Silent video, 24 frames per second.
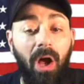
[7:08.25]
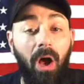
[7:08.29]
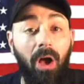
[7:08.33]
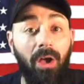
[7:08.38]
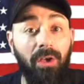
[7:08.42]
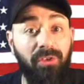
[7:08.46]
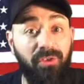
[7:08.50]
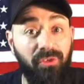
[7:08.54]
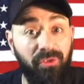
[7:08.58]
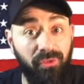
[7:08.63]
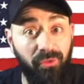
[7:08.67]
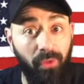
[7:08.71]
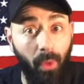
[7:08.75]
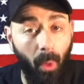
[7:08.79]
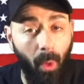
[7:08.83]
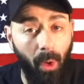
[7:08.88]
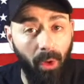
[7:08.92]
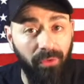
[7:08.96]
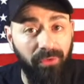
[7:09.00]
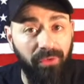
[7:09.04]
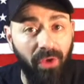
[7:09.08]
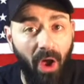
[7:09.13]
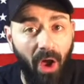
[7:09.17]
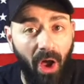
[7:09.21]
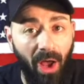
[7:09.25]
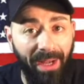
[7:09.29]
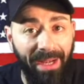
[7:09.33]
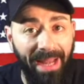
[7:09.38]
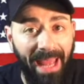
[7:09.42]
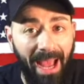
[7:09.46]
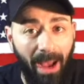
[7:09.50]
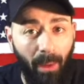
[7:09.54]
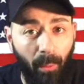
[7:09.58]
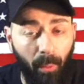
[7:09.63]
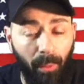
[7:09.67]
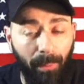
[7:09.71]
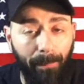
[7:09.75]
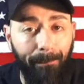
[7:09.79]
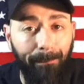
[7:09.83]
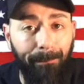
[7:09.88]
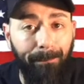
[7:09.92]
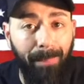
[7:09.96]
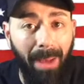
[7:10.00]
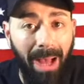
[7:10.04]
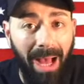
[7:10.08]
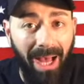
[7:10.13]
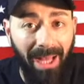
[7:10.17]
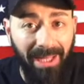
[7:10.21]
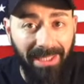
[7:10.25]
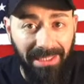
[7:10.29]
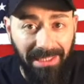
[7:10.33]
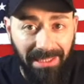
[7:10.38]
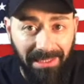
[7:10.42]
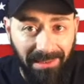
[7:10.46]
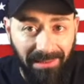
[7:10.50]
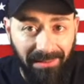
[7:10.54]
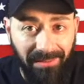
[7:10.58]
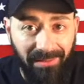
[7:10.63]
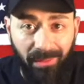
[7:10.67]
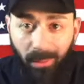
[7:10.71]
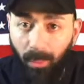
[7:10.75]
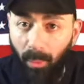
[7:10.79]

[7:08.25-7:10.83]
assault on our bodies,